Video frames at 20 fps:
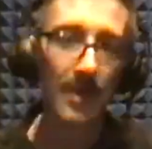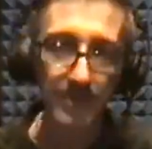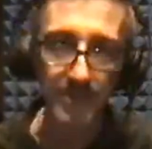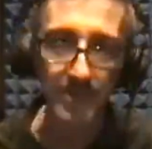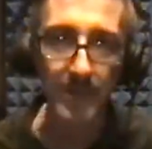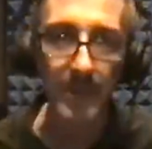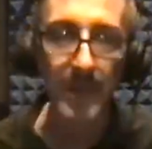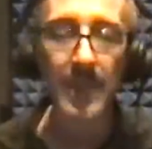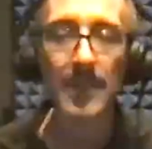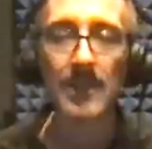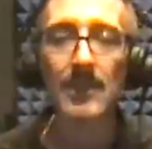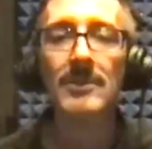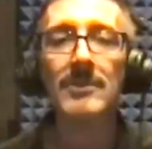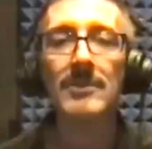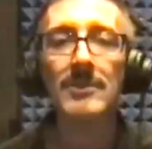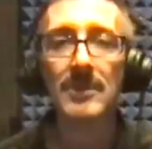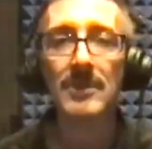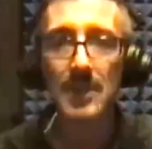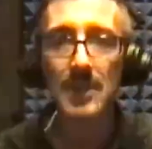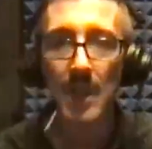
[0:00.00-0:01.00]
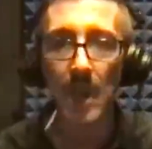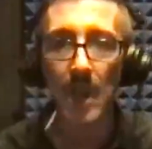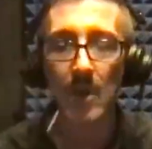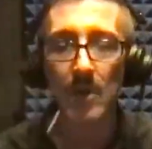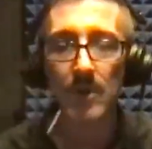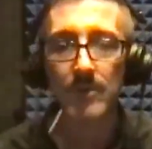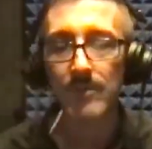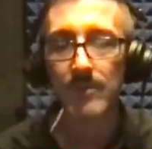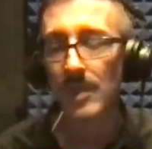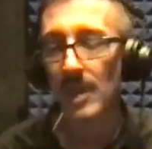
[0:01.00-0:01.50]
So I,
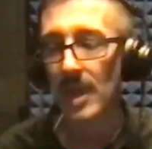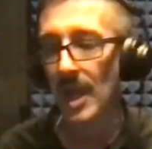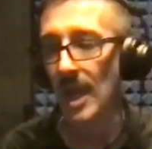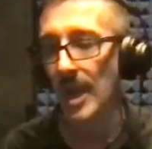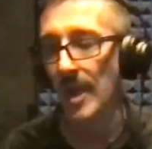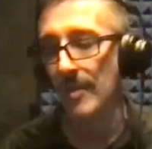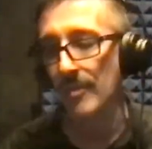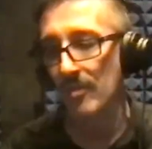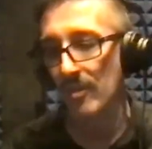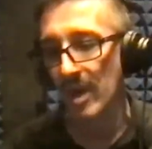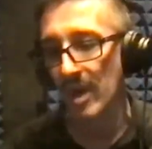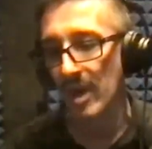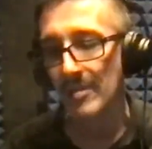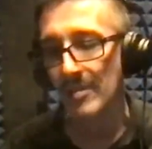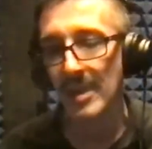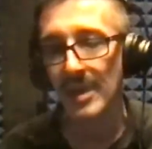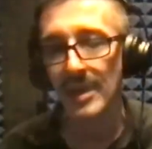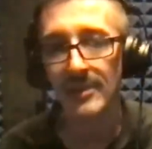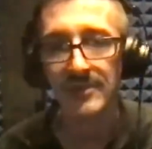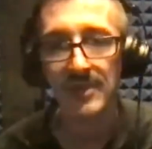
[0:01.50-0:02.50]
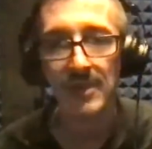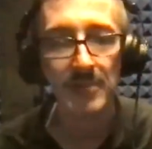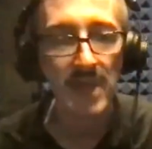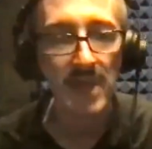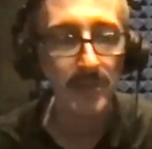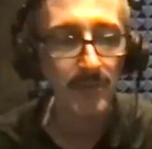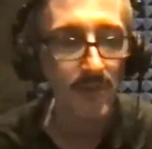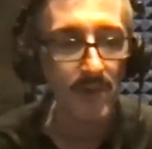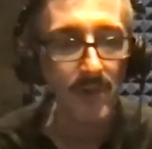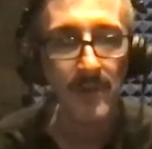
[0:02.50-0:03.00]
recommended some
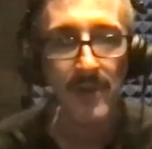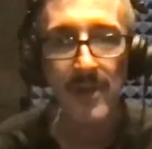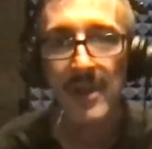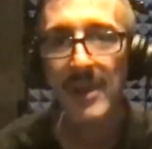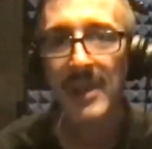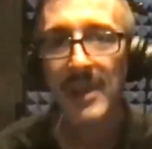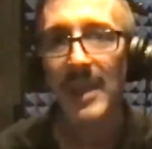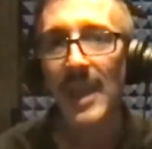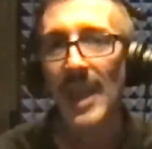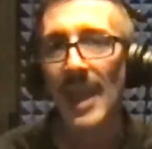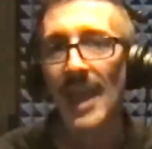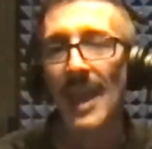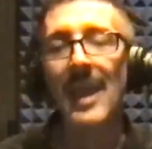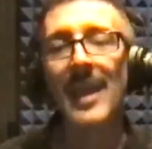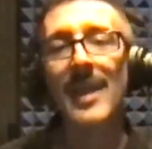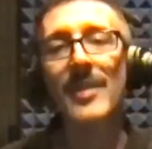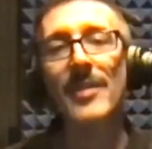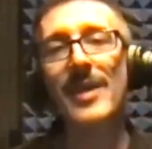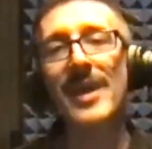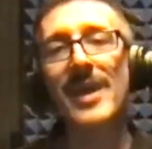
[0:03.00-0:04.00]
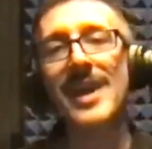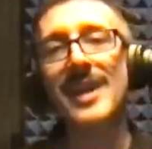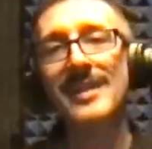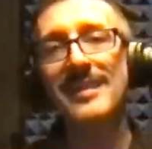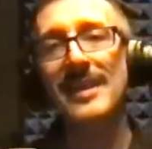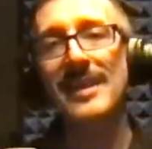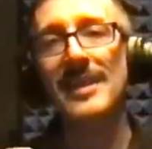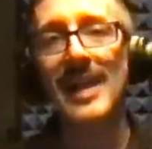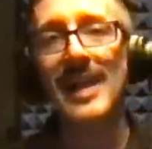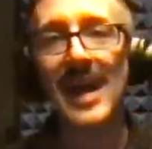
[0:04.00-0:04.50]
people. And then
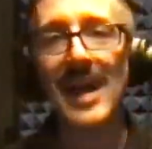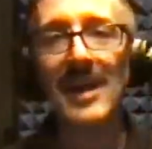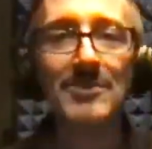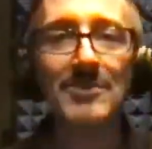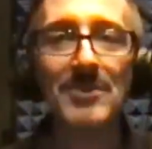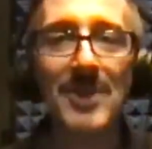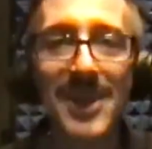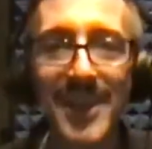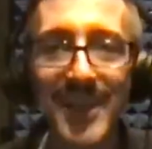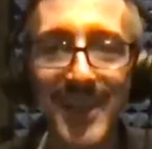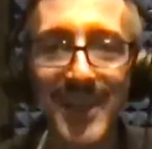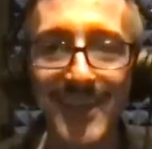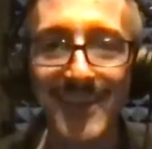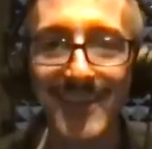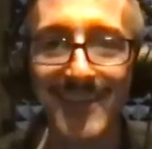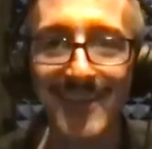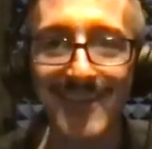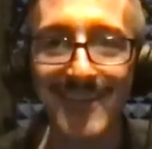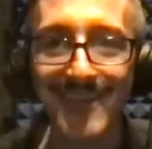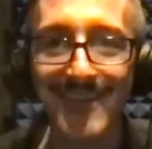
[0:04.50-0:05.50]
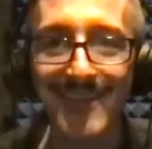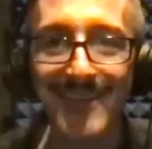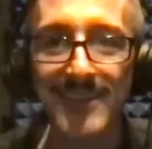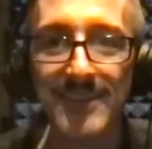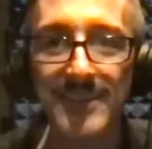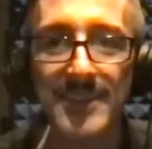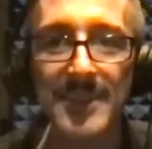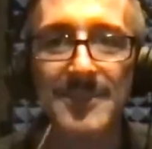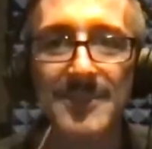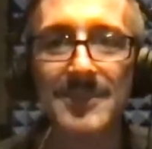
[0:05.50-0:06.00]
at the last minute,
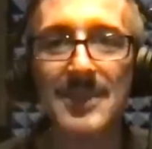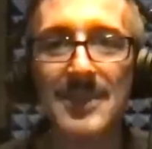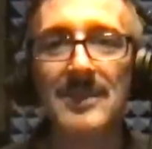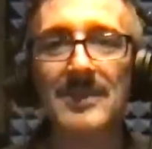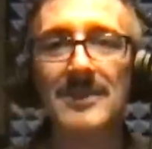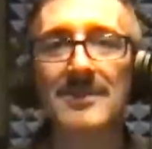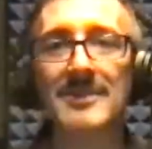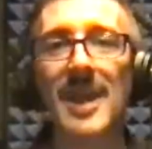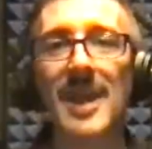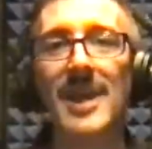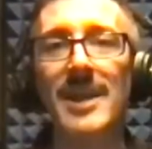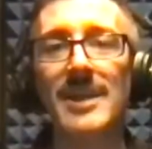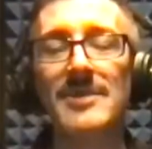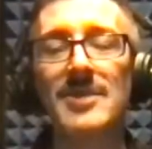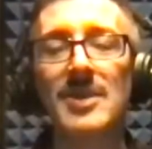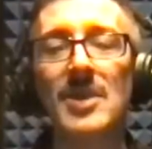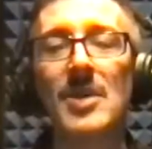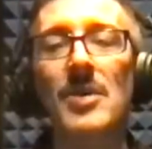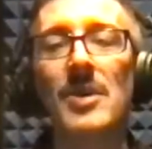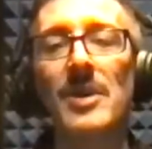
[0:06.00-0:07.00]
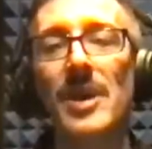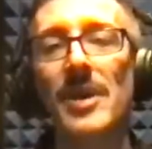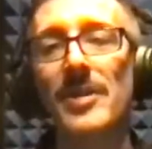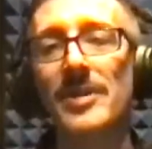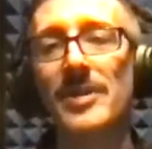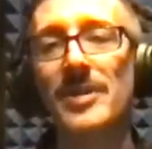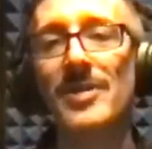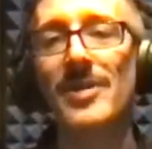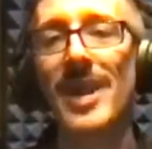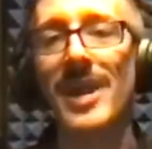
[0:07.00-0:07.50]
Disney decided to go
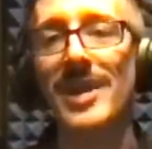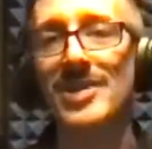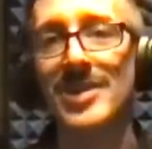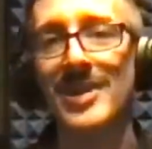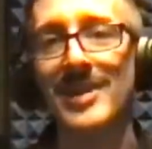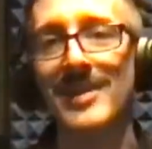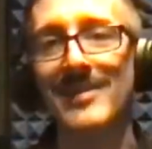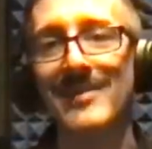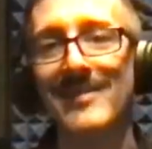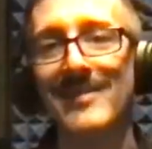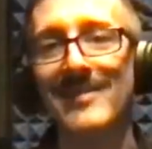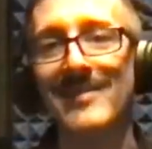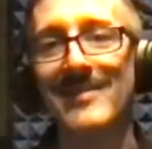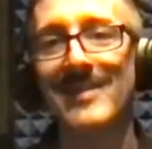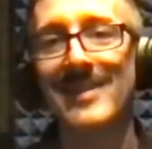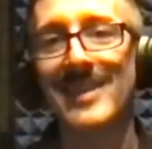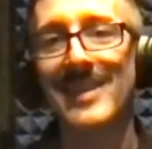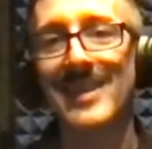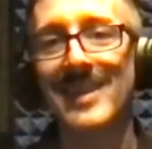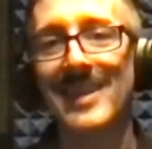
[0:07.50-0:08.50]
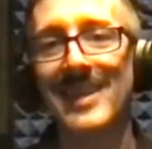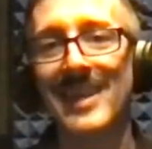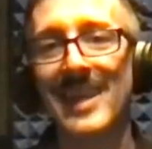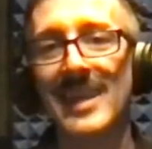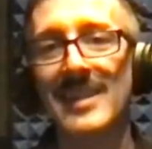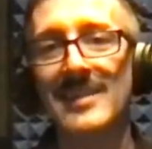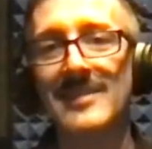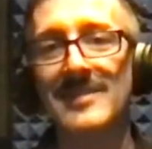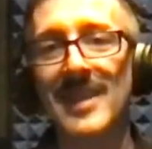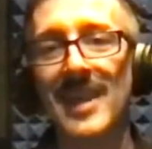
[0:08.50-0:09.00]
another direction
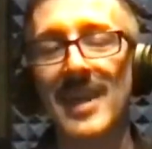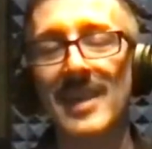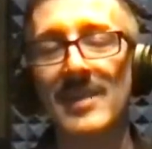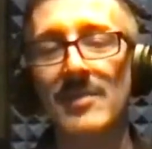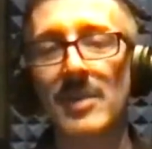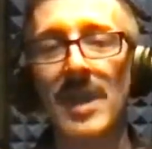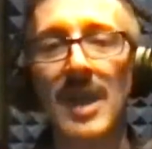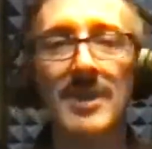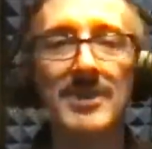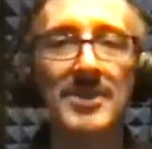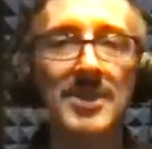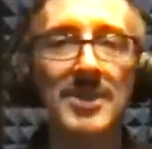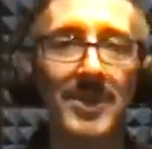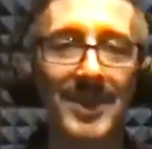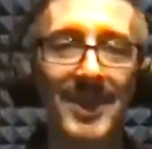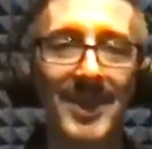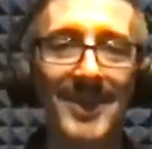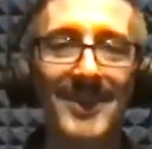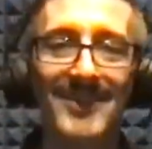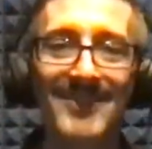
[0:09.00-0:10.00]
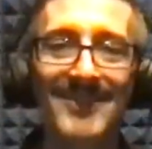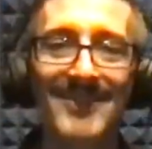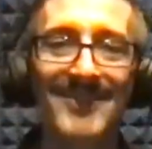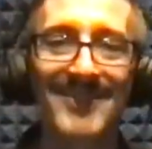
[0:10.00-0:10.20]
and said, we're not doing it.